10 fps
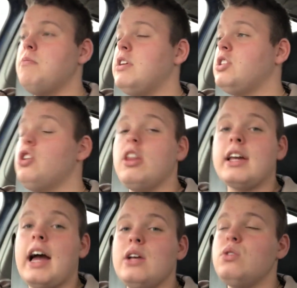It's not
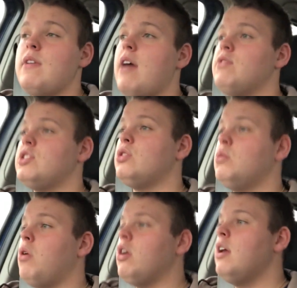the case with every
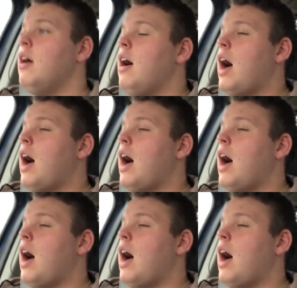single one.